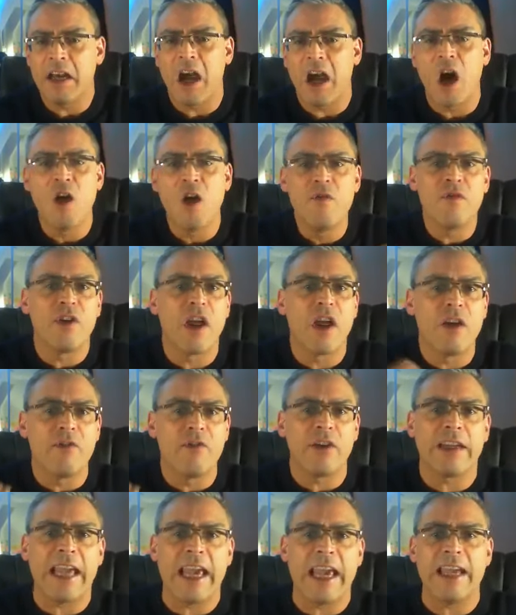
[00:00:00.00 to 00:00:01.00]
over and
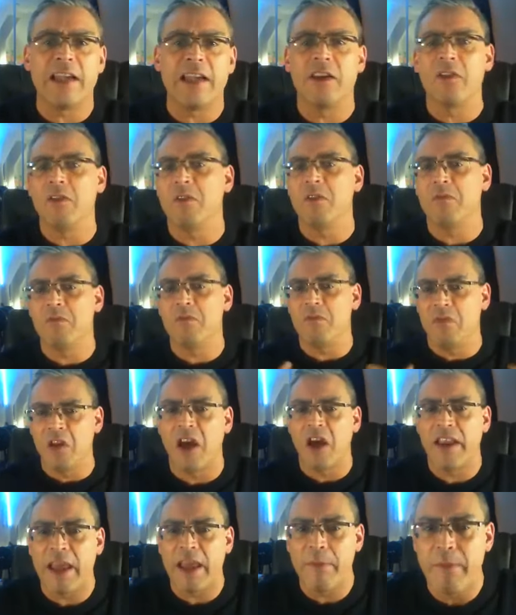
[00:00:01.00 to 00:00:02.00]
over again
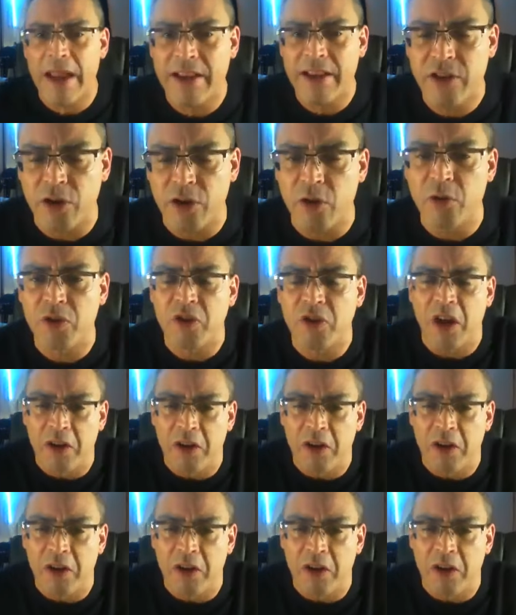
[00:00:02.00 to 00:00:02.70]
like they're meant to,